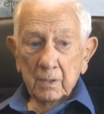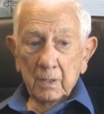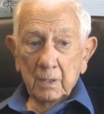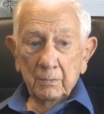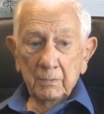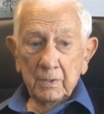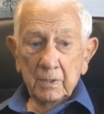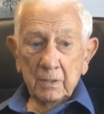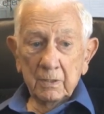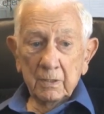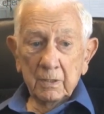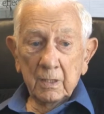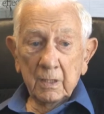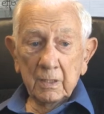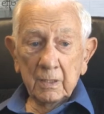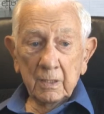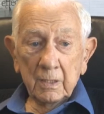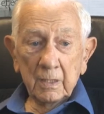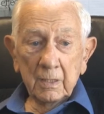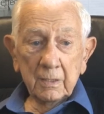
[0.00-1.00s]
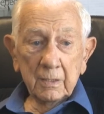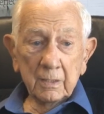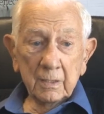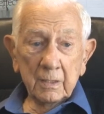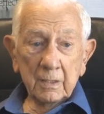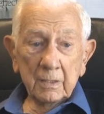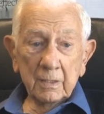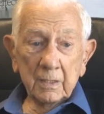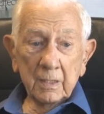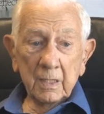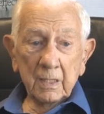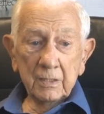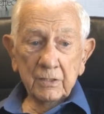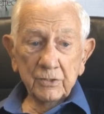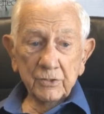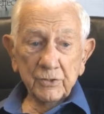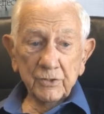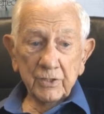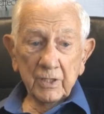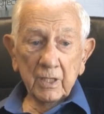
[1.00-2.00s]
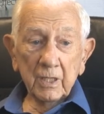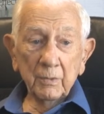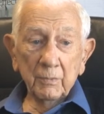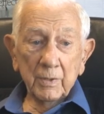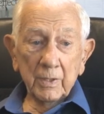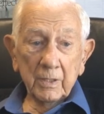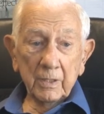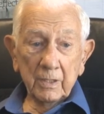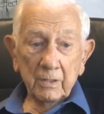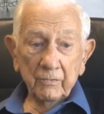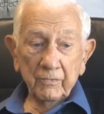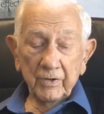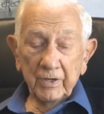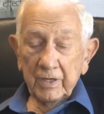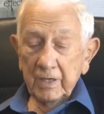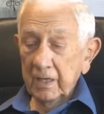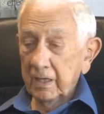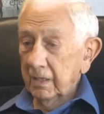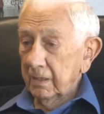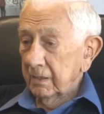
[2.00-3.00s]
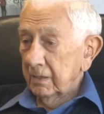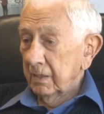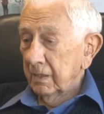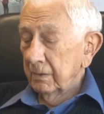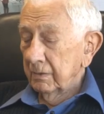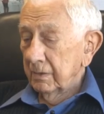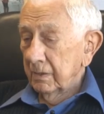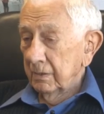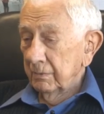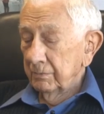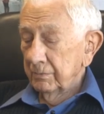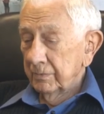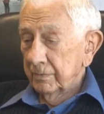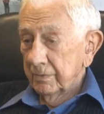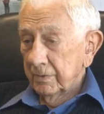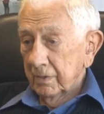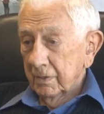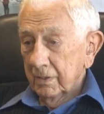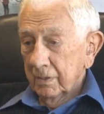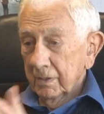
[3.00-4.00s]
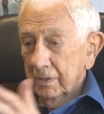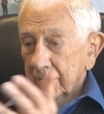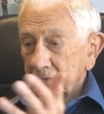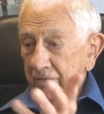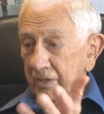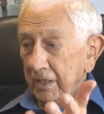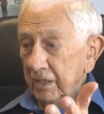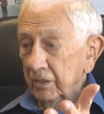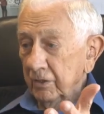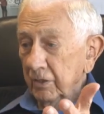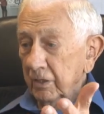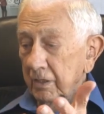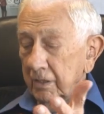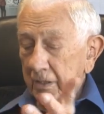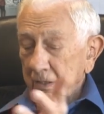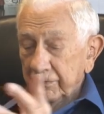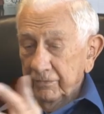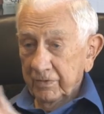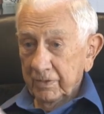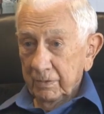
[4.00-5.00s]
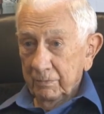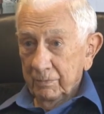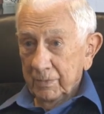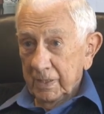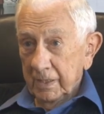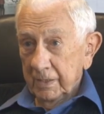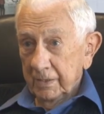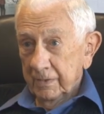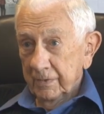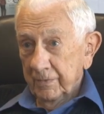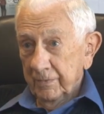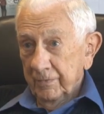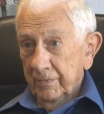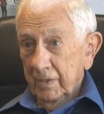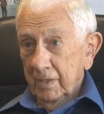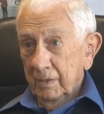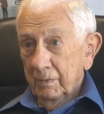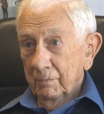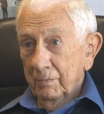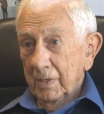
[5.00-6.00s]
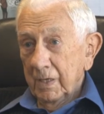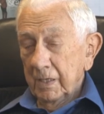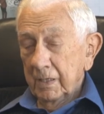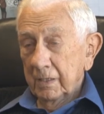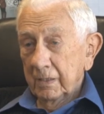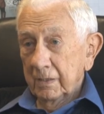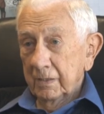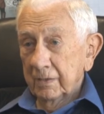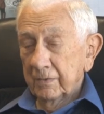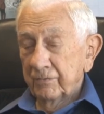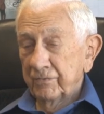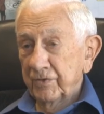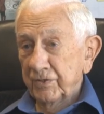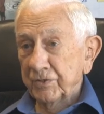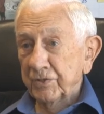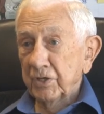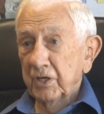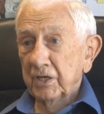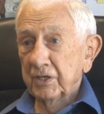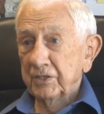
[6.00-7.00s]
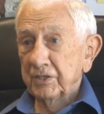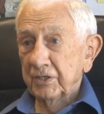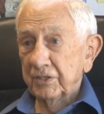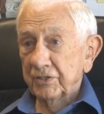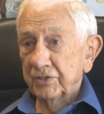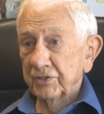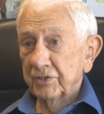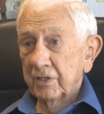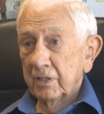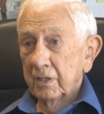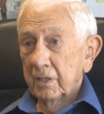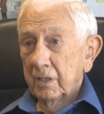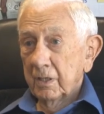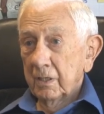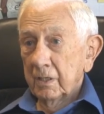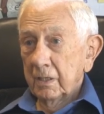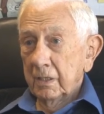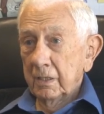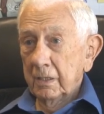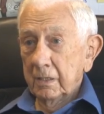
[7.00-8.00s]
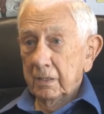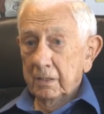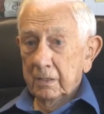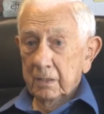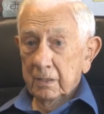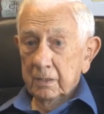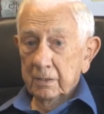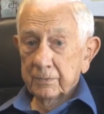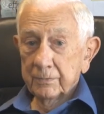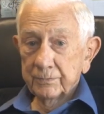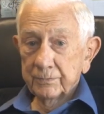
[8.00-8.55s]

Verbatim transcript: I mean, I, I, I just think about it every day. I, I'm, thank God I've got my, my facilities. And uh,